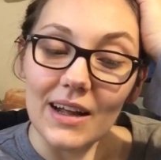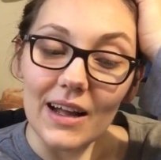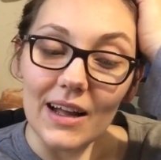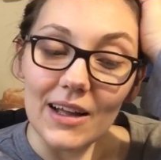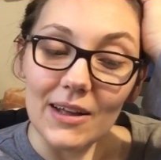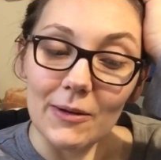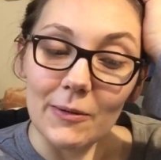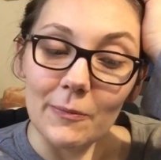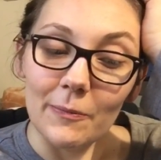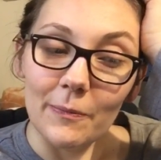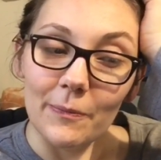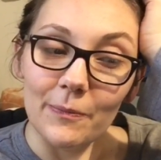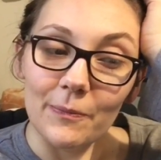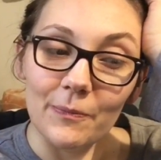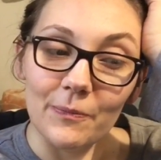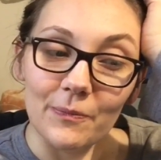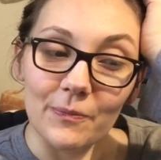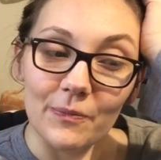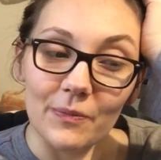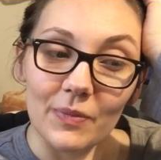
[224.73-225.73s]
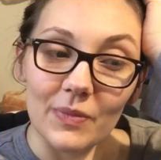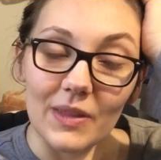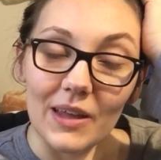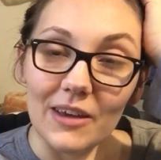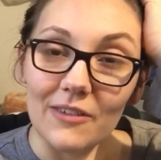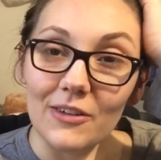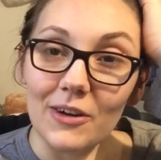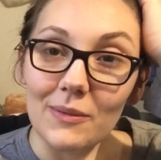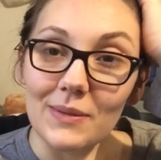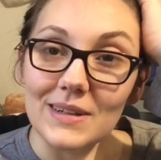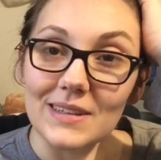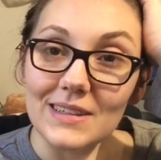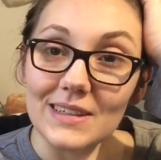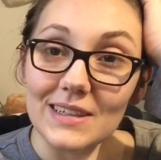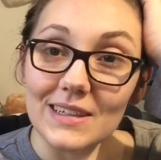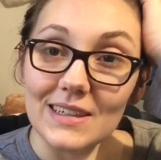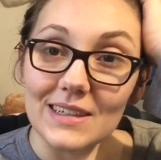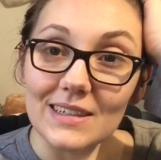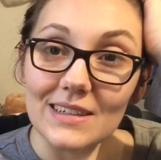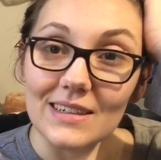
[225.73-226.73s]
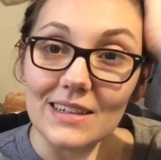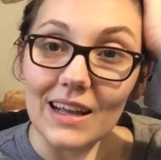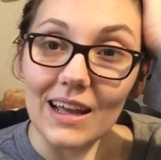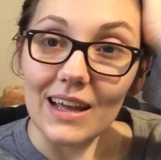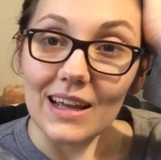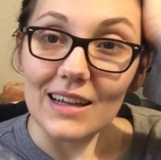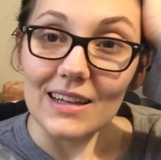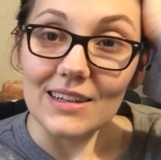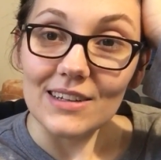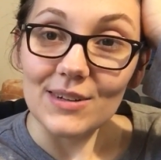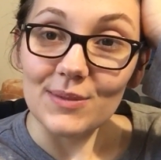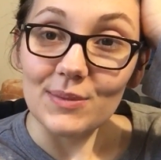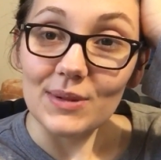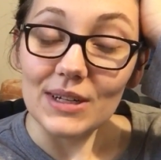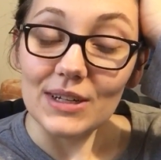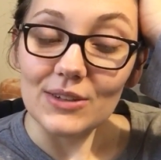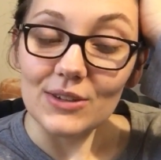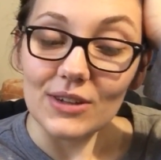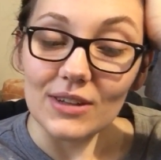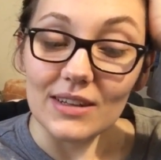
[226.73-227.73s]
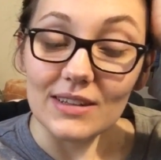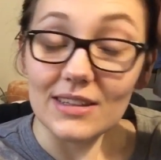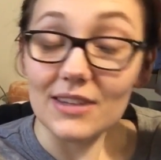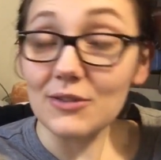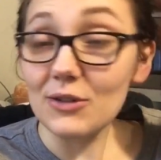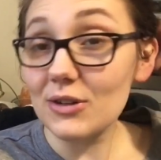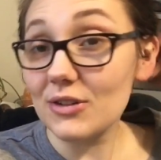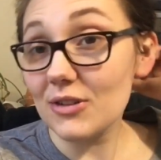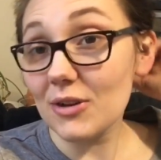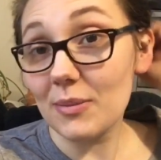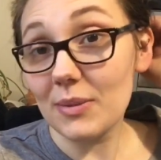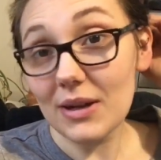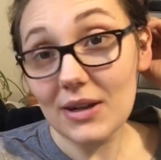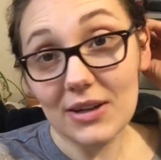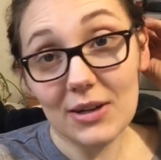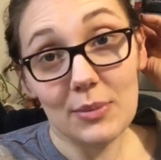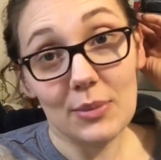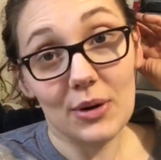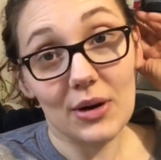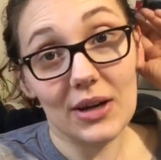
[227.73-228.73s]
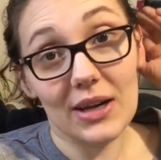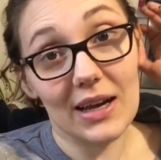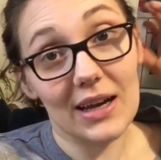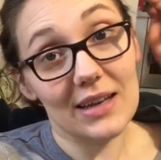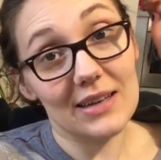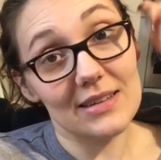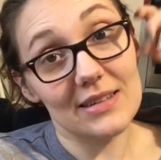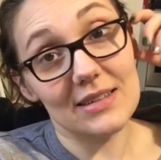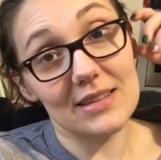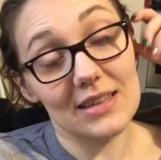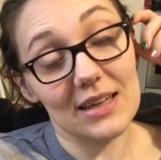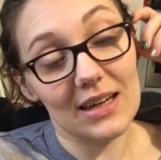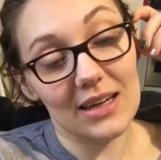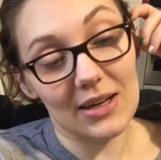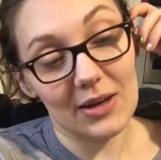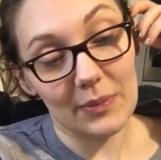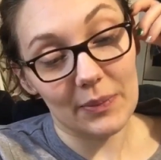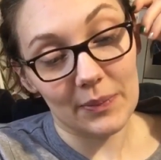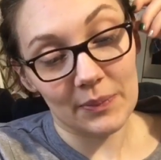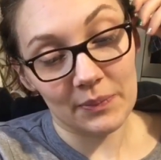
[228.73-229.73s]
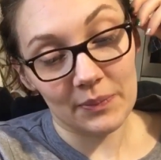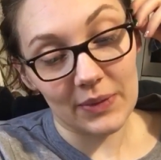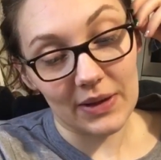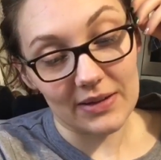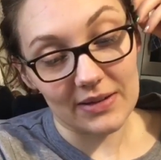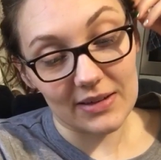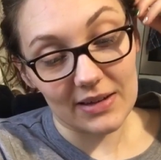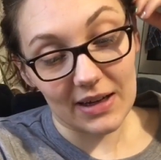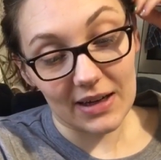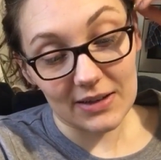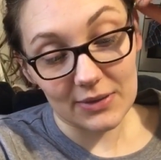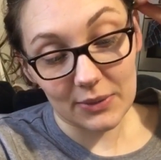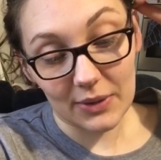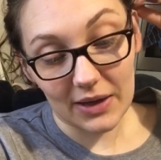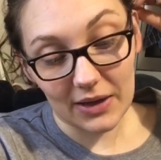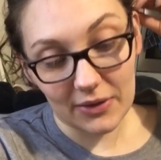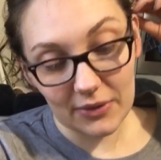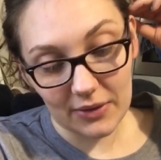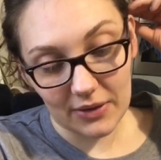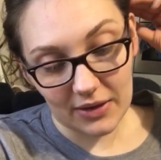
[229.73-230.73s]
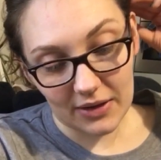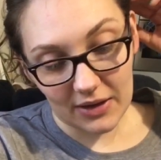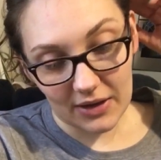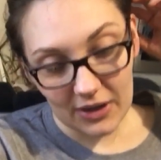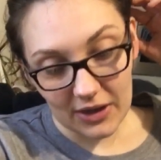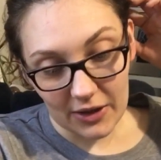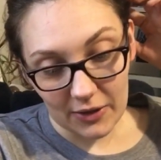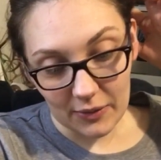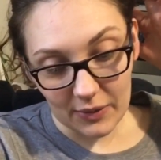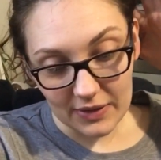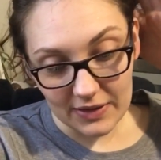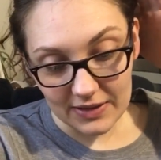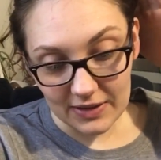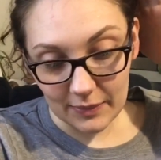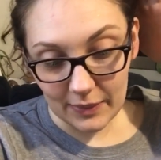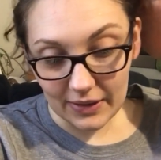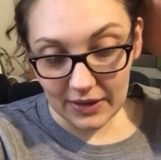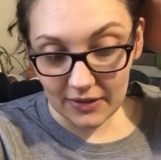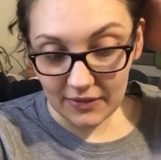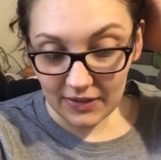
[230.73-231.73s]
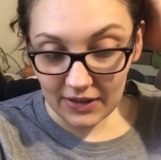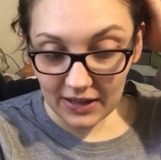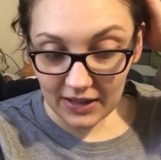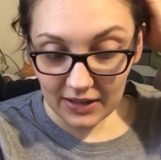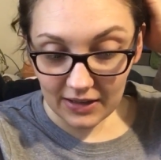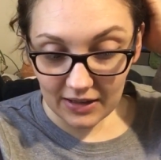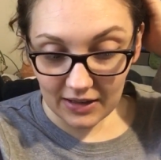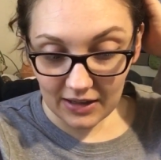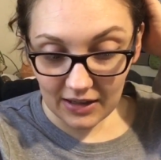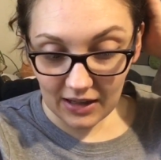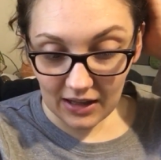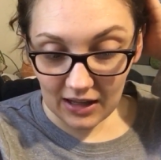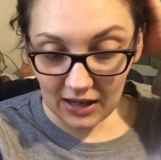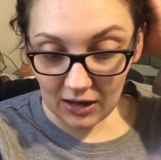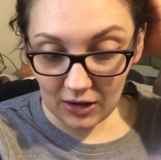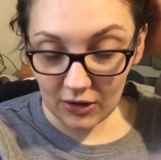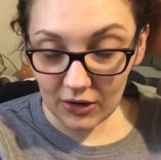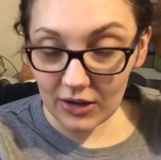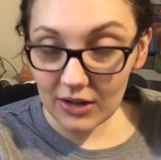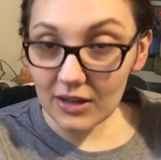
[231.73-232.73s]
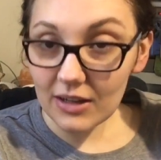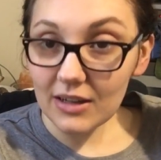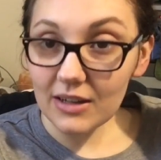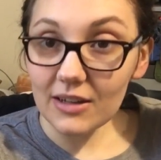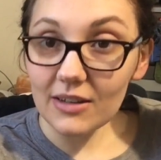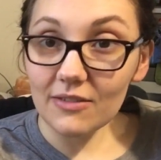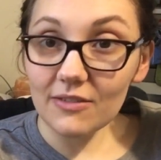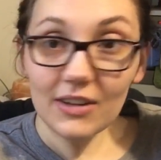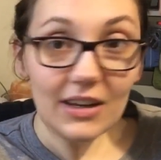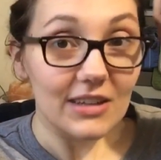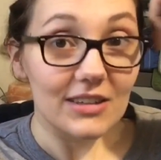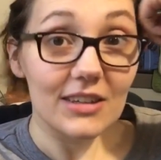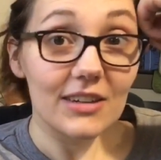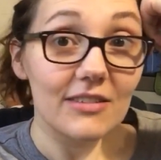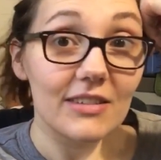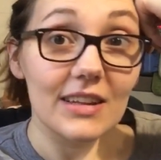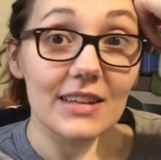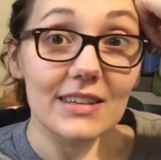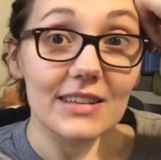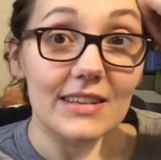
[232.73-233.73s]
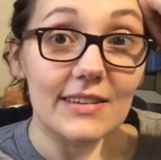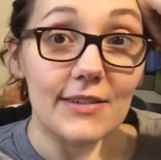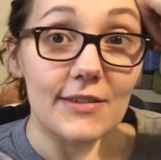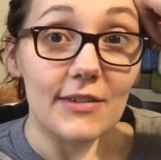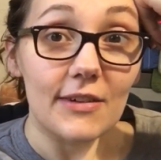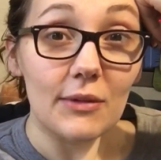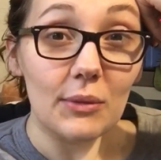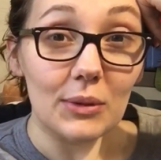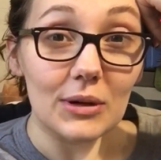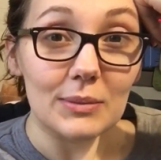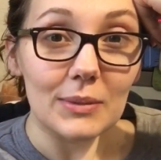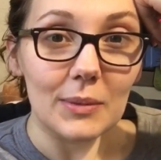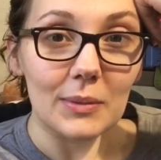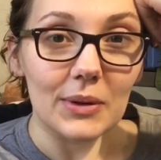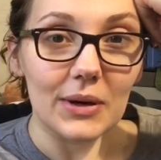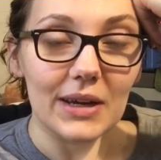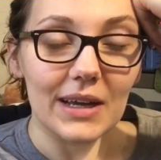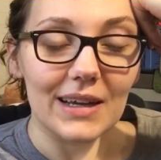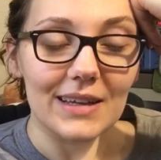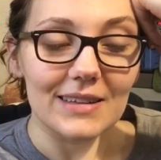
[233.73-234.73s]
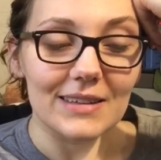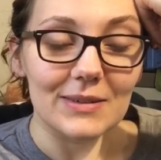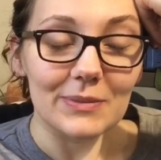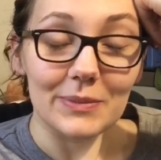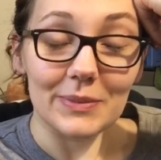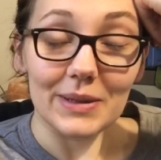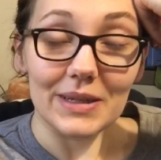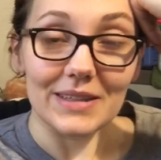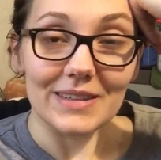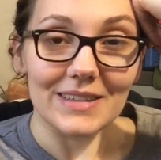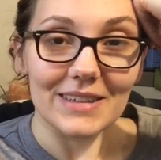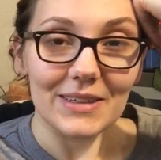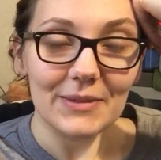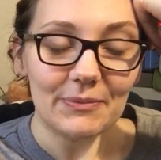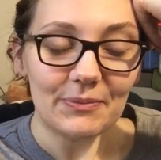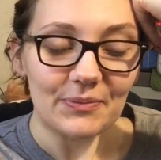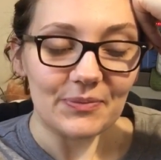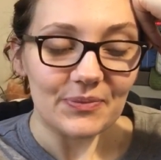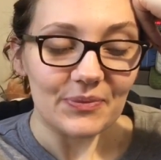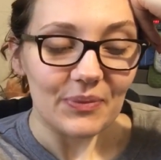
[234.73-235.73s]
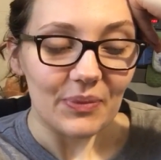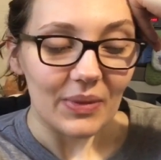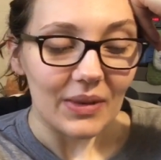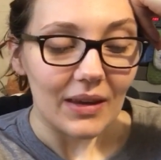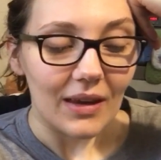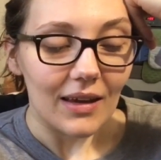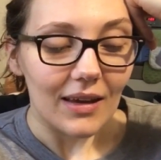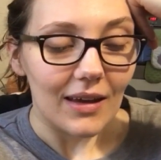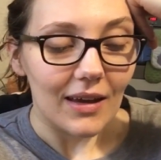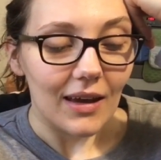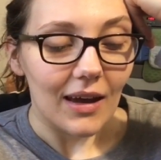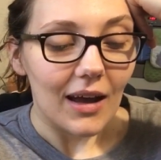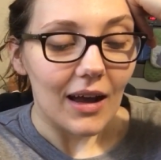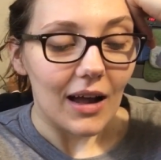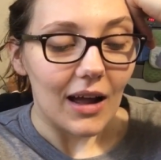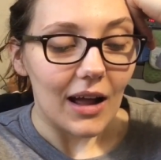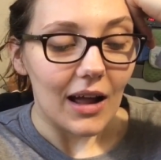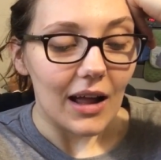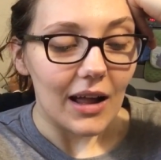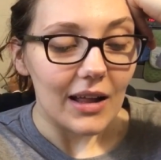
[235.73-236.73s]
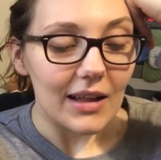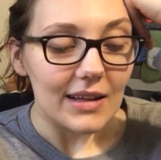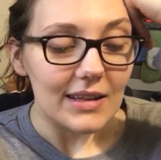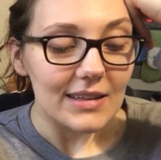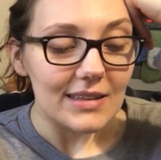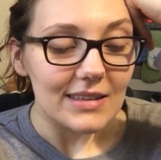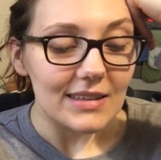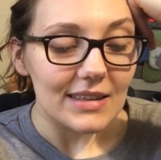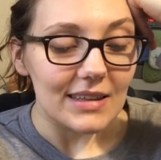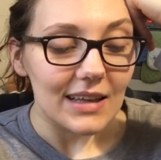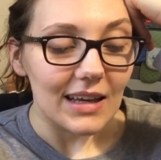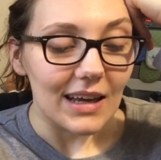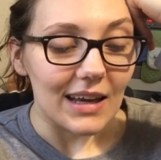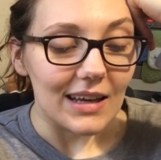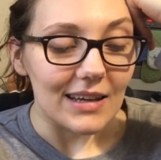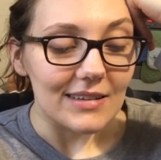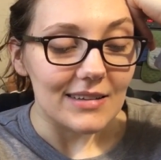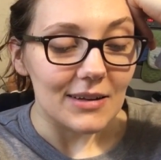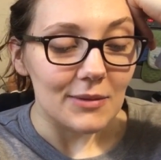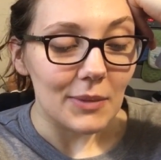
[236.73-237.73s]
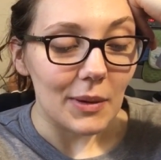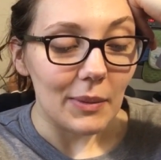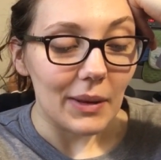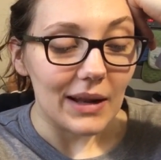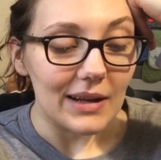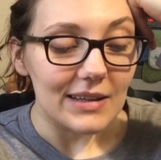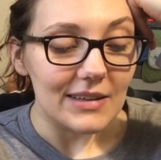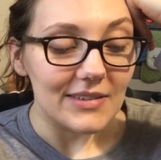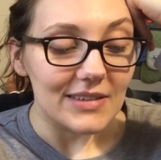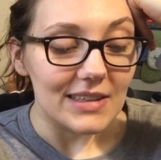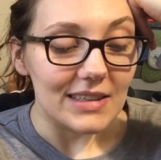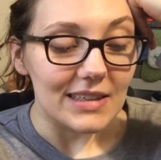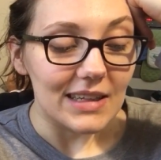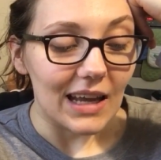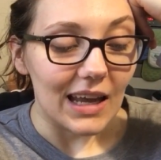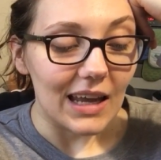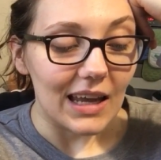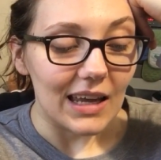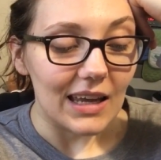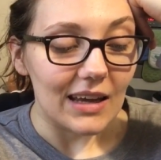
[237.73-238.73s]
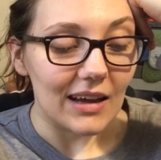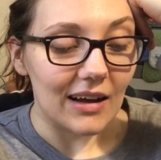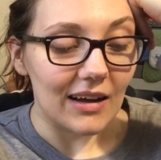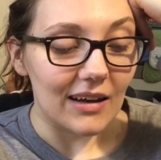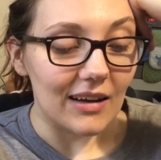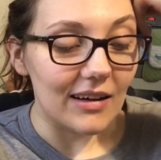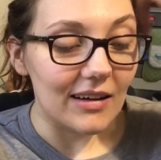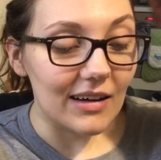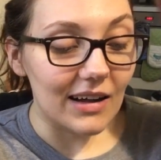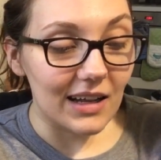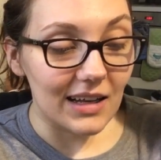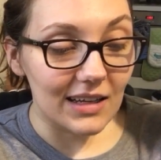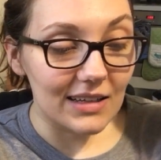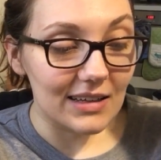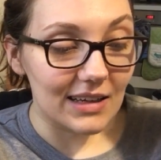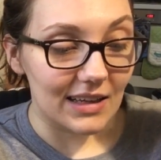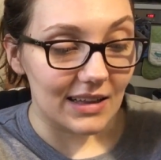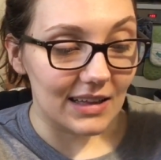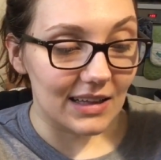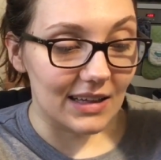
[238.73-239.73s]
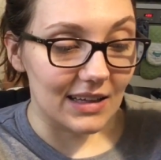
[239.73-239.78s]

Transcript: um, that have commented and I'm really enjoying this. I've also uploaded a podcast um, yesterday as well, which is a bit of like a longer version of this. If you've never watched my podcast, please do. And yeah, so my plans for today are I need to clean the